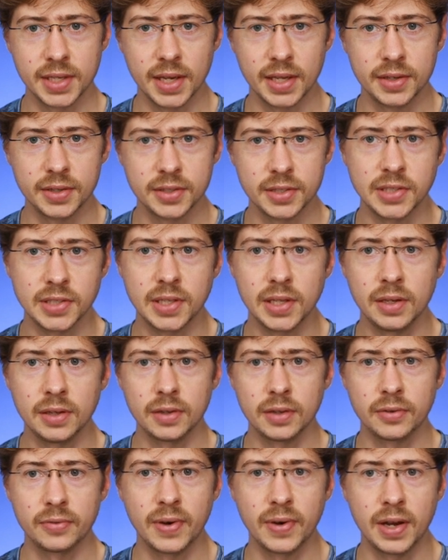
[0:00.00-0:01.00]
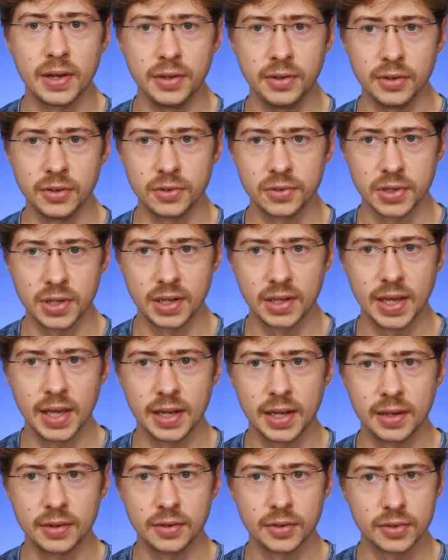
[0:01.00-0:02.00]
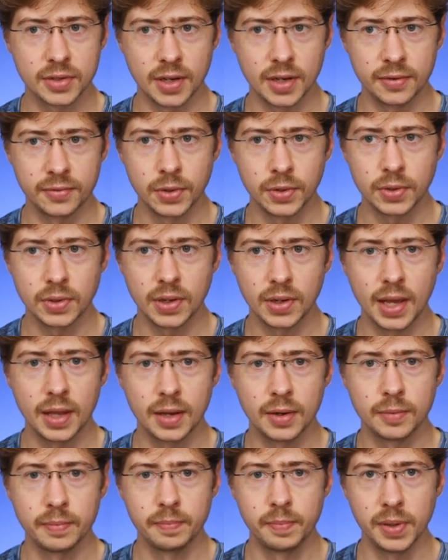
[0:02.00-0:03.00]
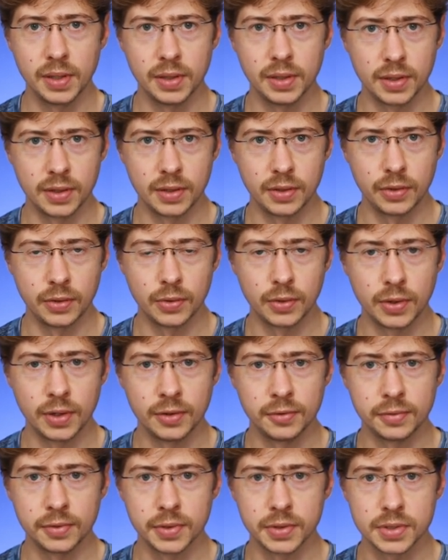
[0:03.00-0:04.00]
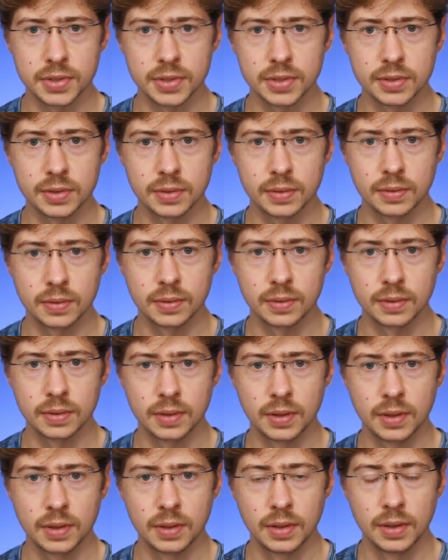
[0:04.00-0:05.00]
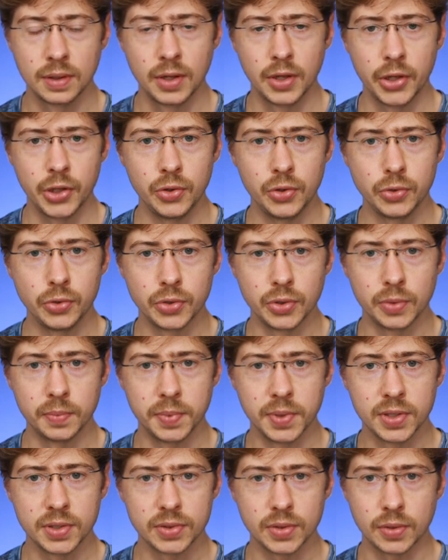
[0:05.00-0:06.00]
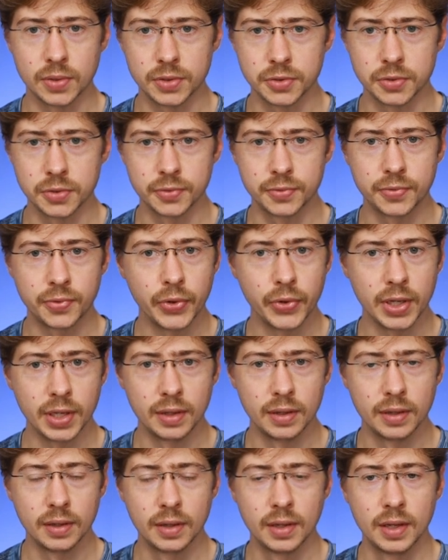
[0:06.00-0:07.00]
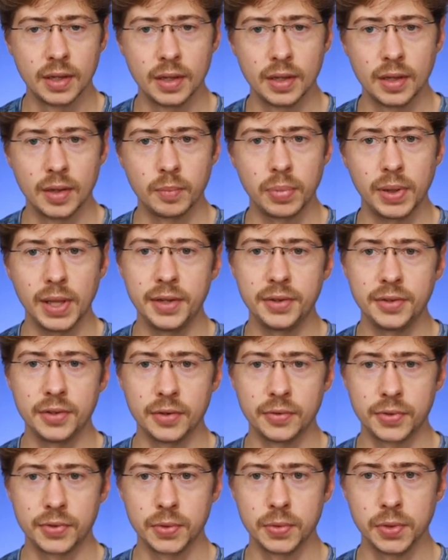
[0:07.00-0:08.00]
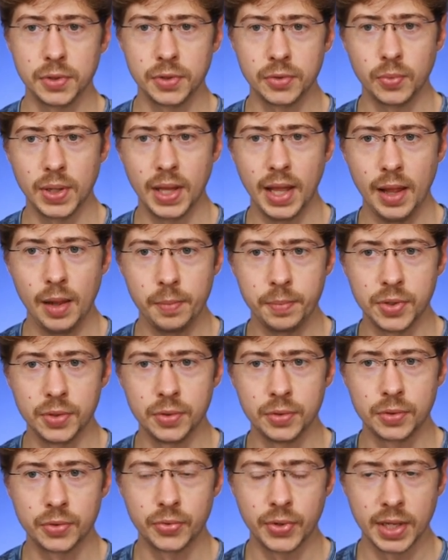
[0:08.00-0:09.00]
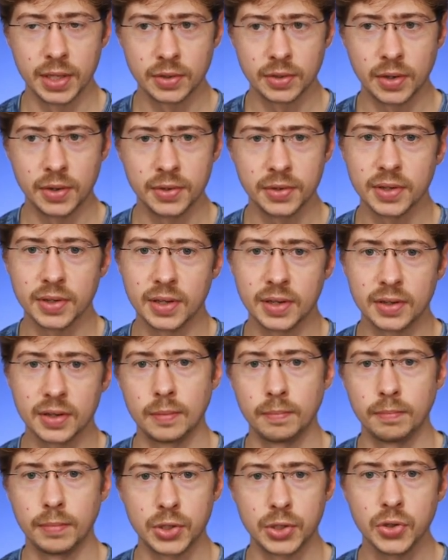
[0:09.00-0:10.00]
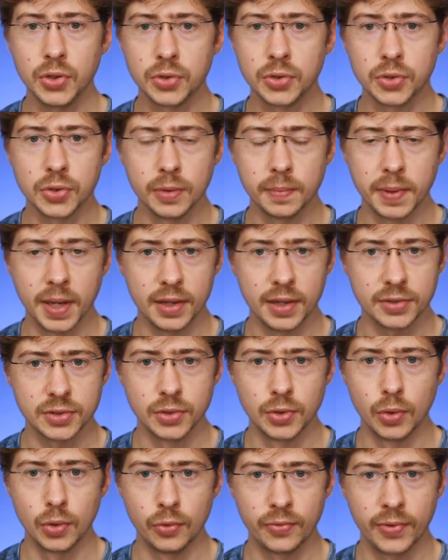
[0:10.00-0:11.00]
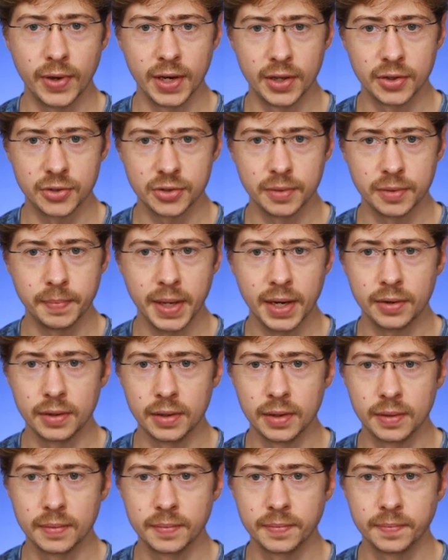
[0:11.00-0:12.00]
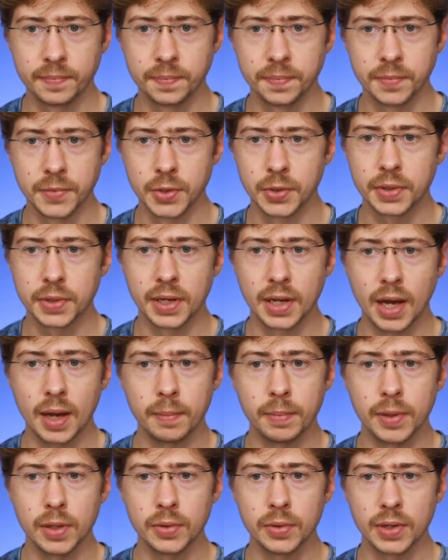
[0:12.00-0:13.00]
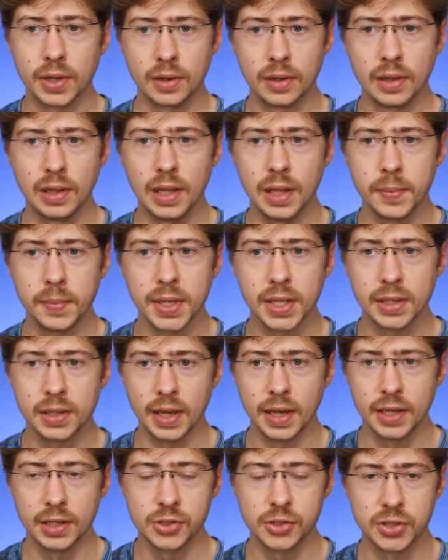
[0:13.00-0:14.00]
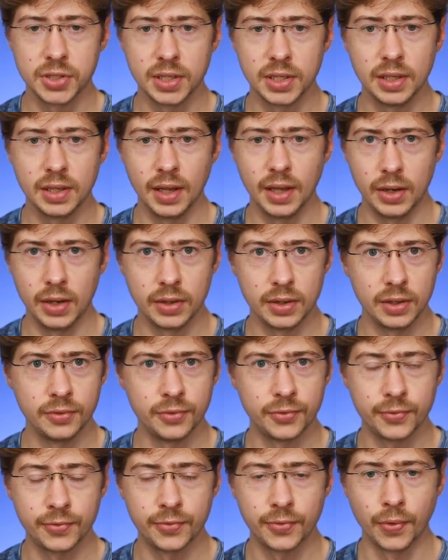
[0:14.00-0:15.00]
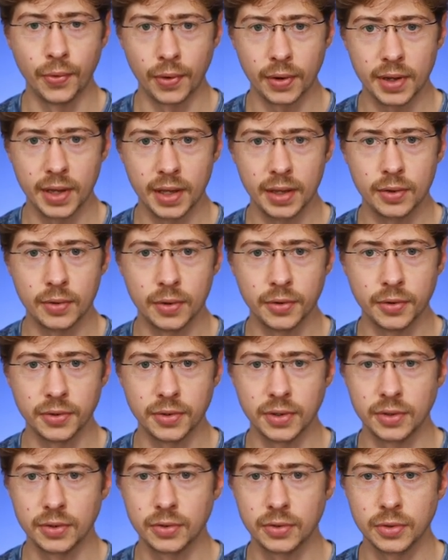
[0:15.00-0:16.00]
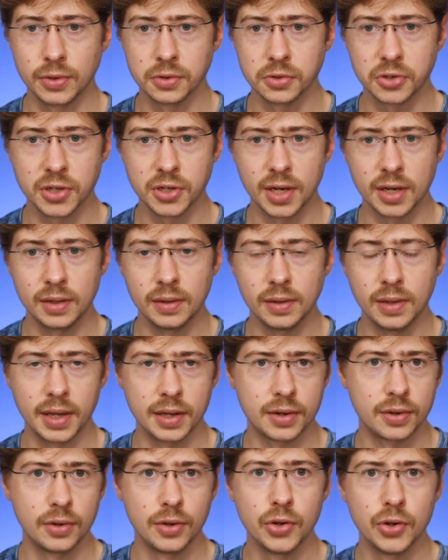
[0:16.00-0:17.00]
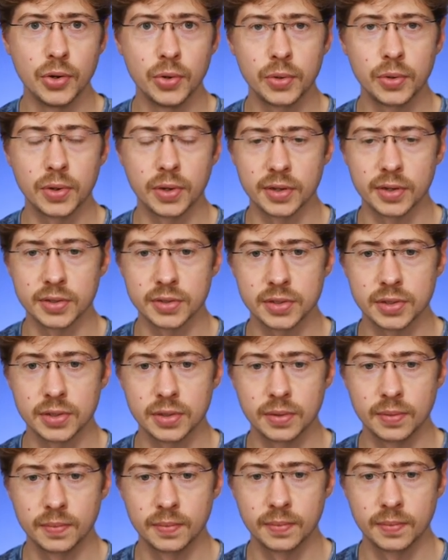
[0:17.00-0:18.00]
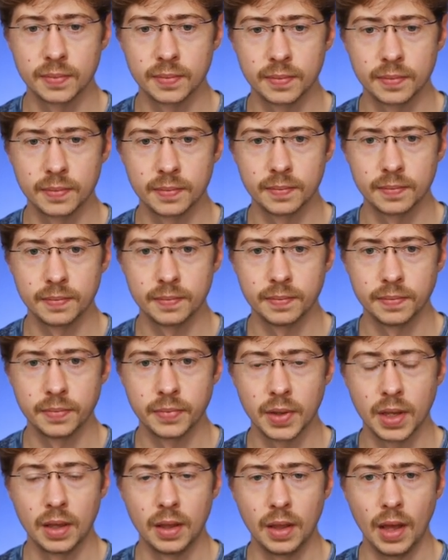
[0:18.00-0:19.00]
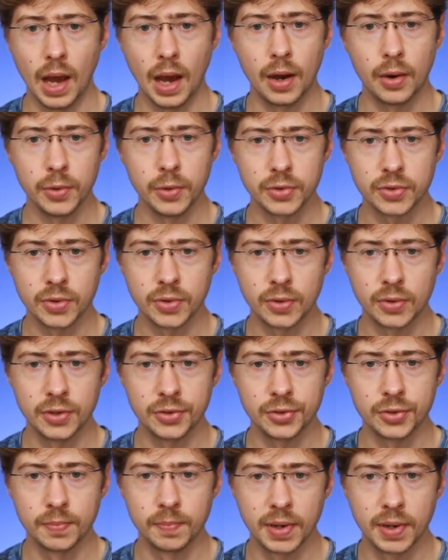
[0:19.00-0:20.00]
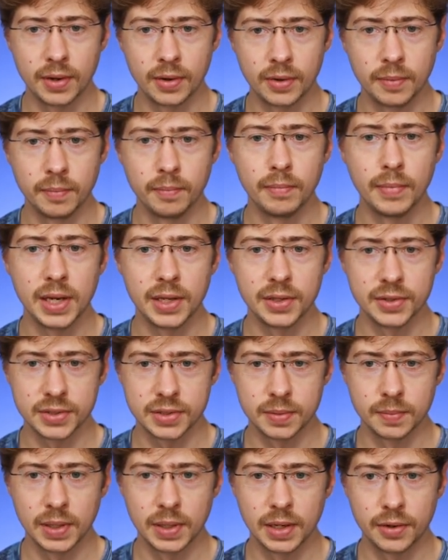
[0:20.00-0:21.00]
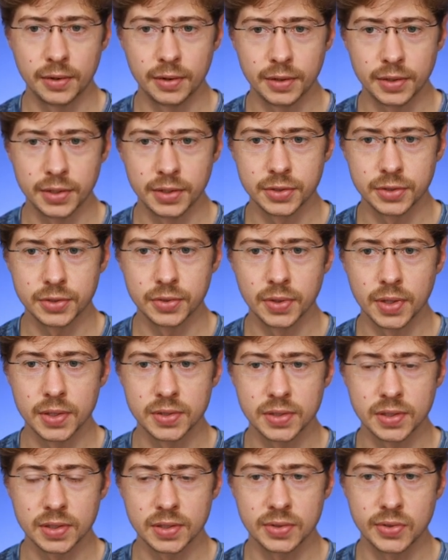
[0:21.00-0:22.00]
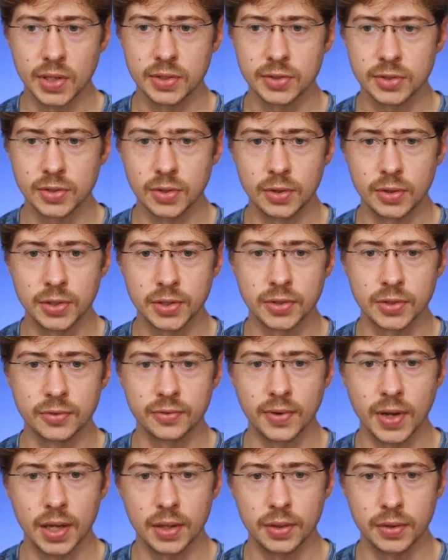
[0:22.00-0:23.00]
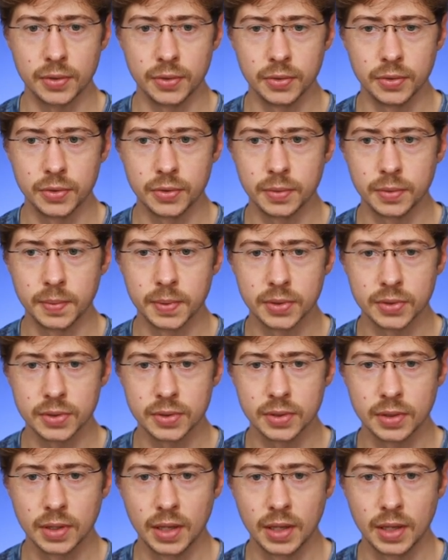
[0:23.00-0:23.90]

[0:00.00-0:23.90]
a distinct advantage in getting discovered and building your influence. YouTube is also free. Plenty of tools will help you create content, but YouTube has no financial barrier. You can upload unlimited HD and even 4K content to your channel at no cost. Our stories bear many similarities to the success stories of other YouTubers.